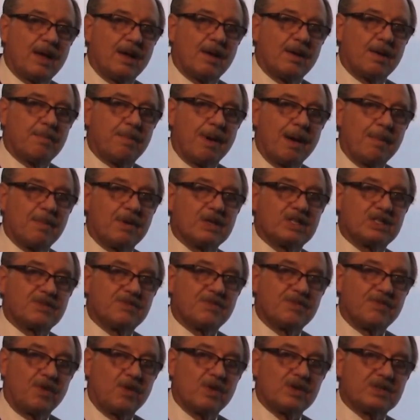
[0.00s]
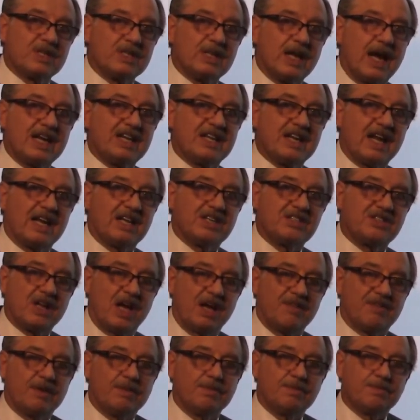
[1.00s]
published first in
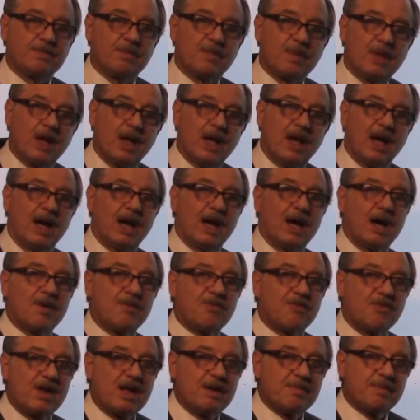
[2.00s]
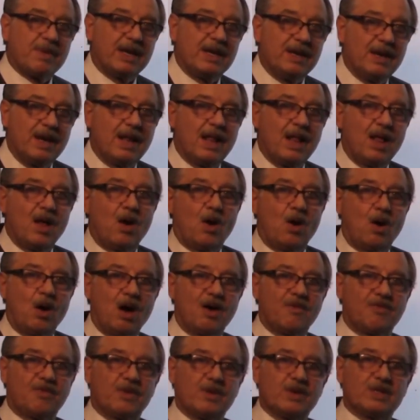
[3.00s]
1987, Friedman
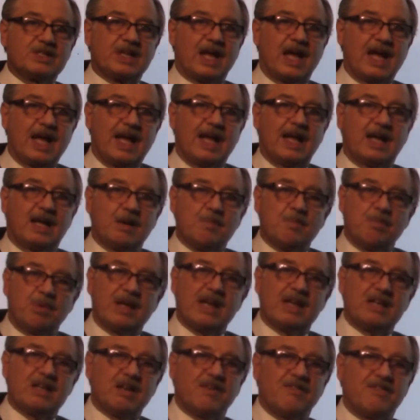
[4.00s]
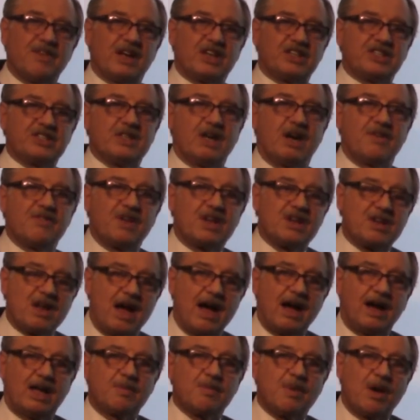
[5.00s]
offers a complete division of the
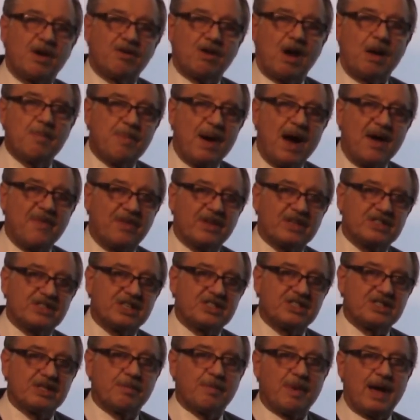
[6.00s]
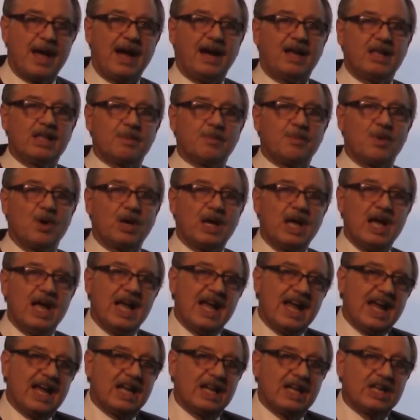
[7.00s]
documentary hypothesis. In the back of the book,
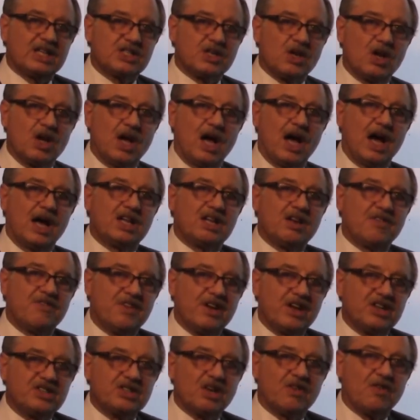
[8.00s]
he lists a division of